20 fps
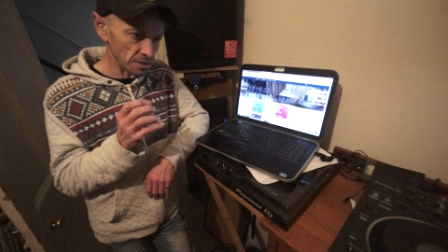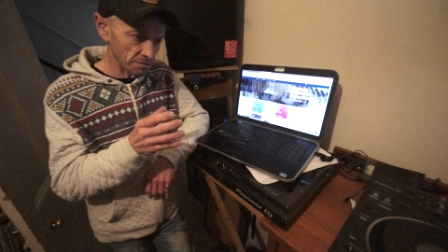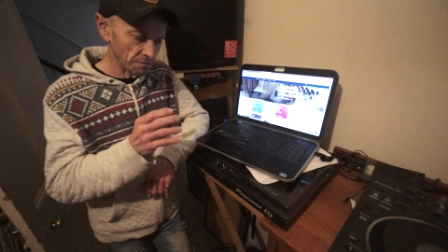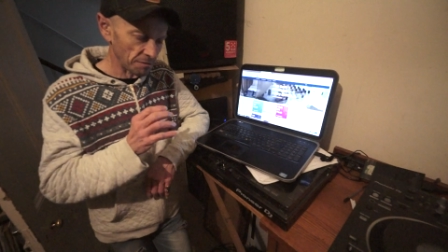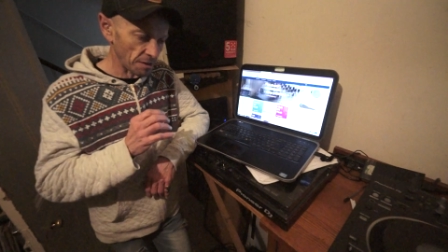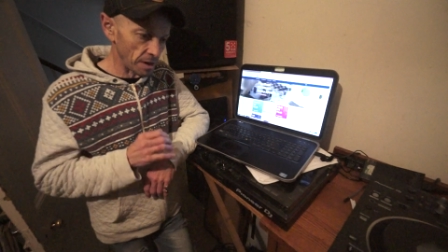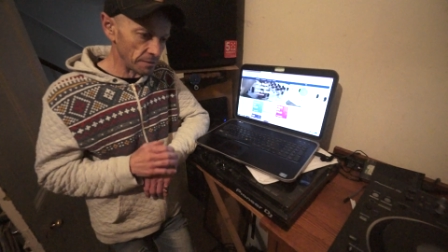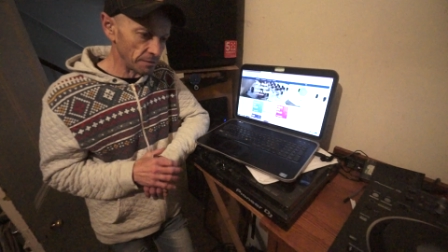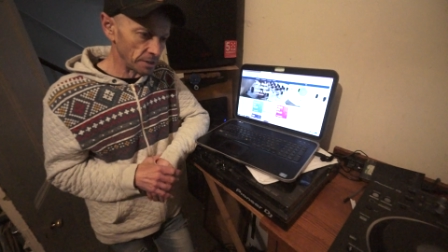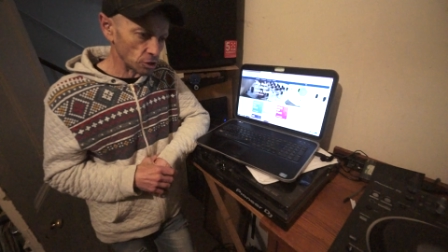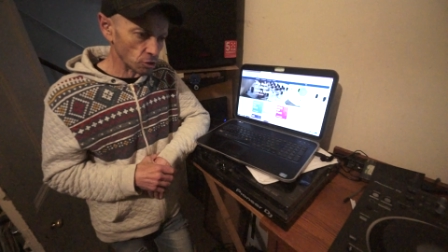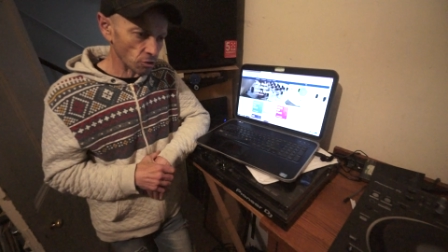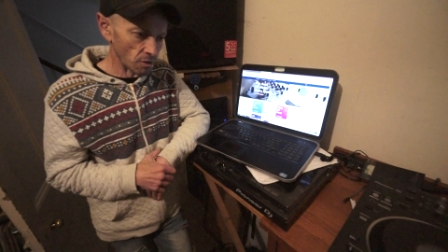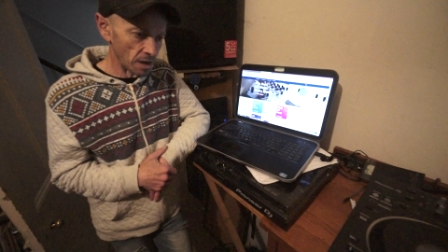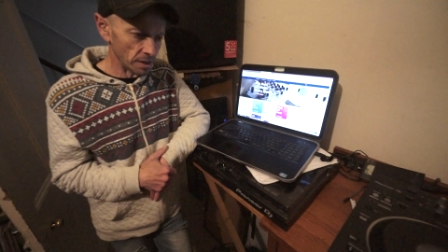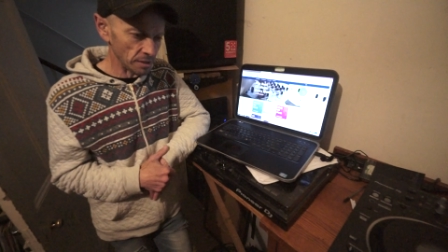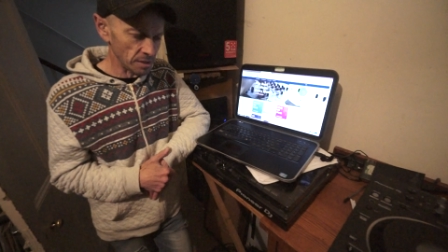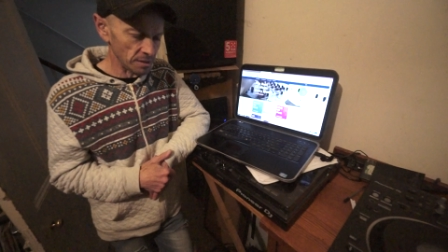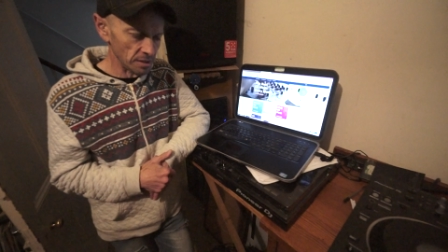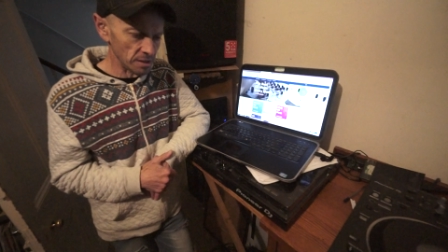you find the
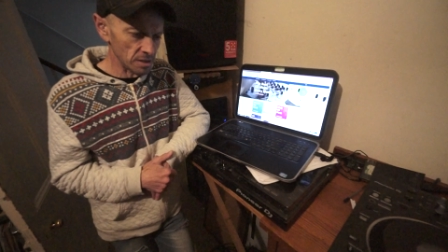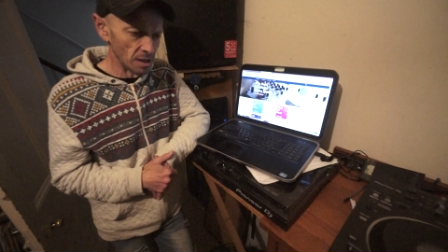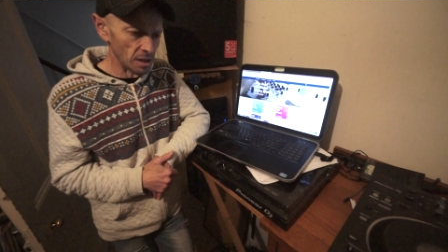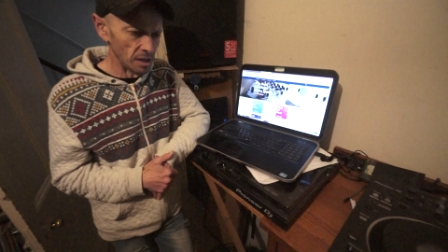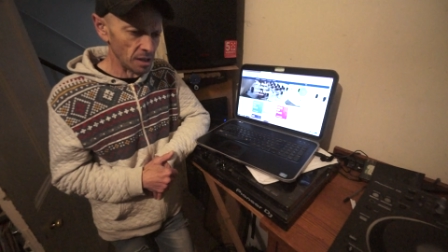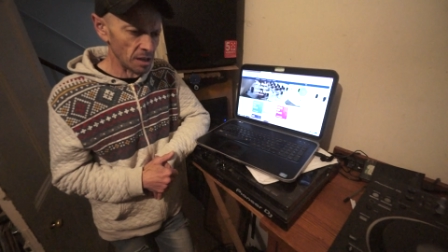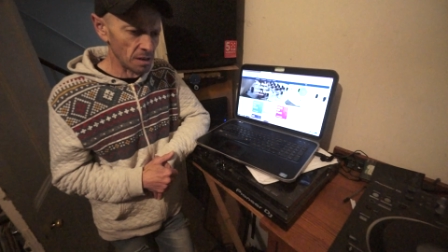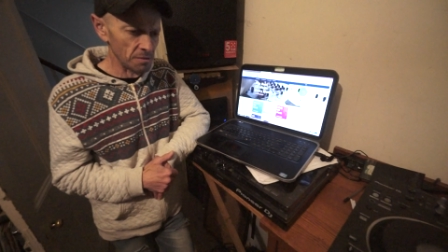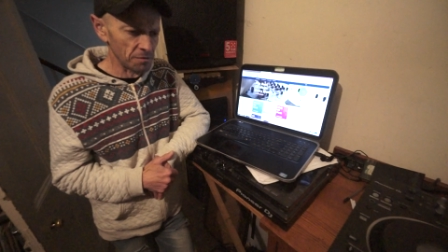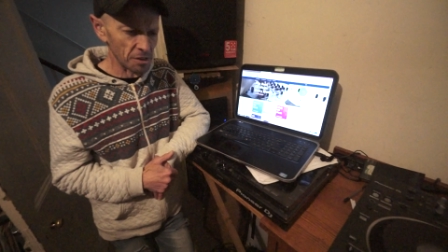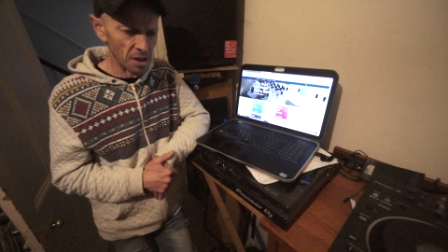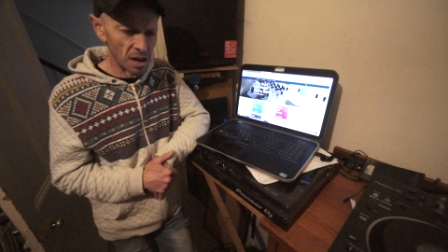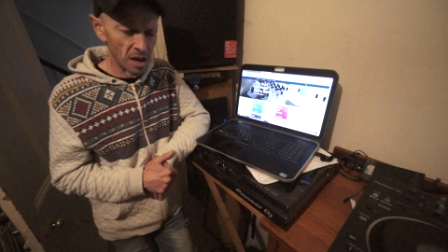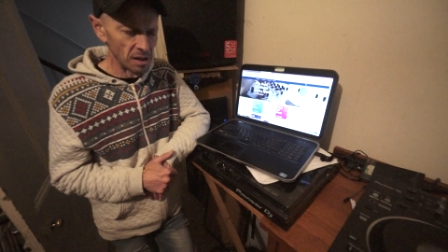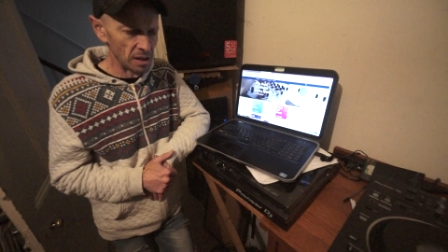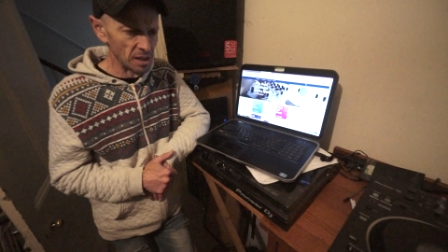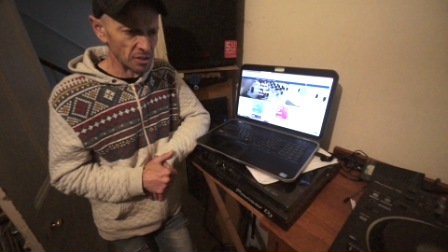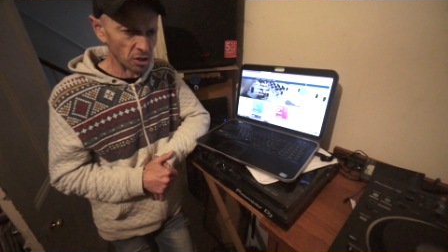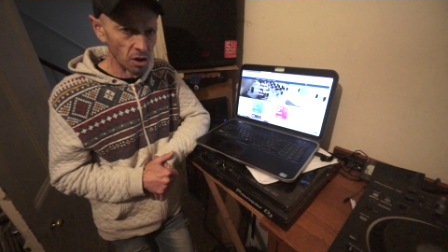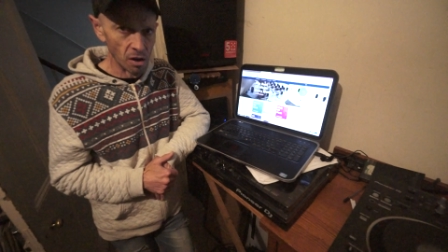track, and you think, yeah, I love
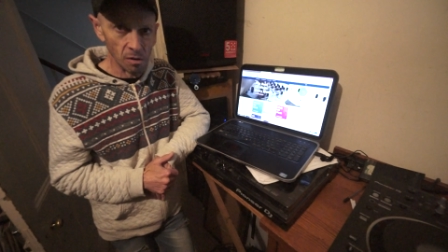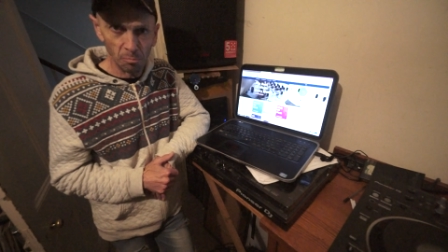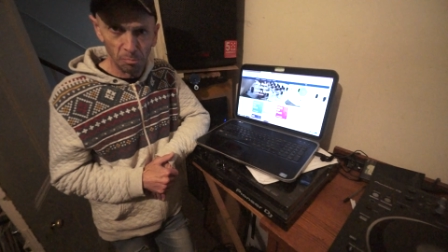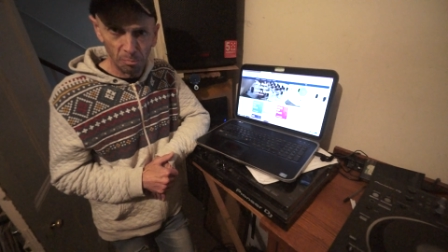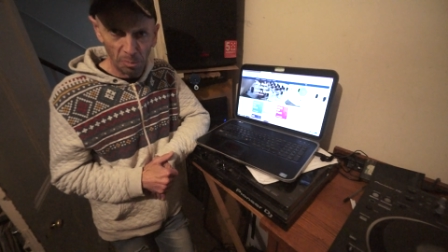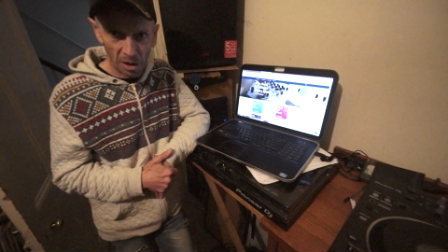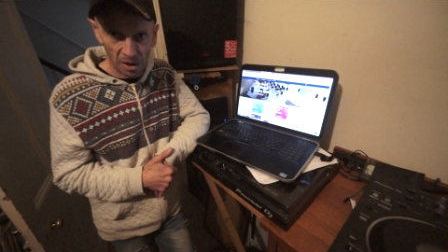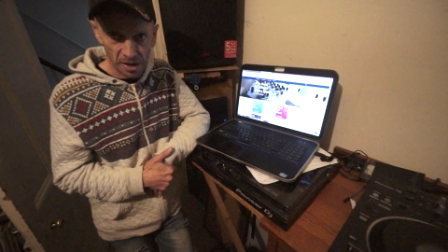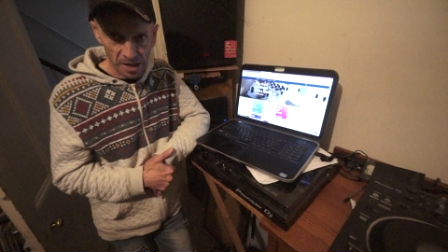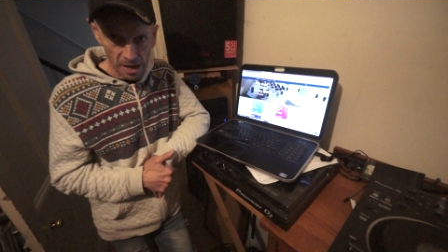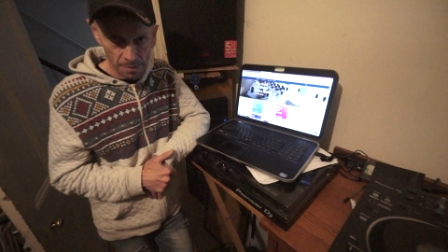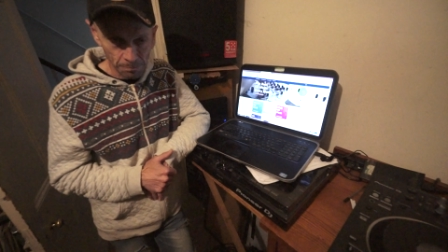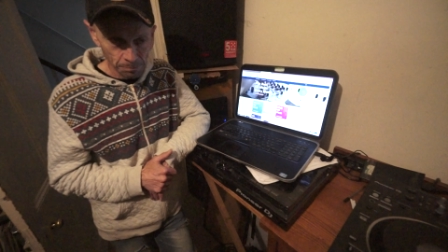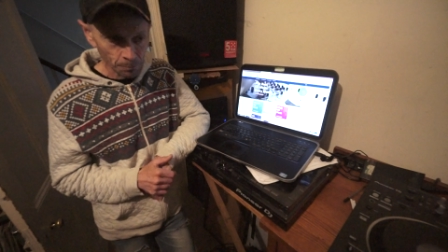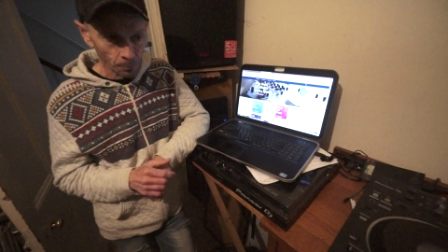that, let's go and buy it.